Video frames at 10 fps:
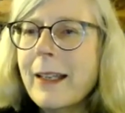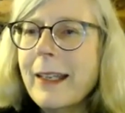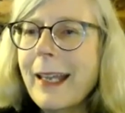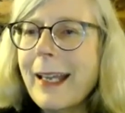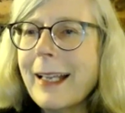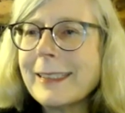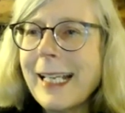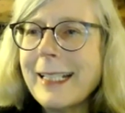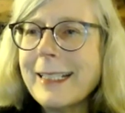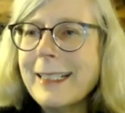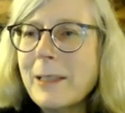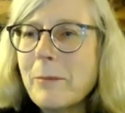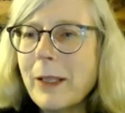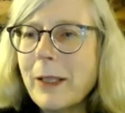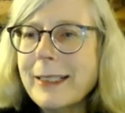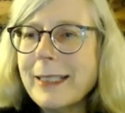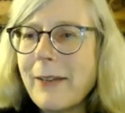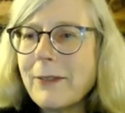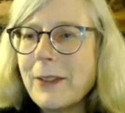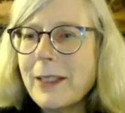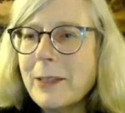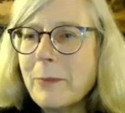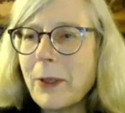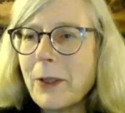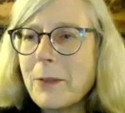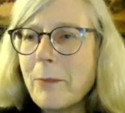yeah, sad to see the bunnies after these burns.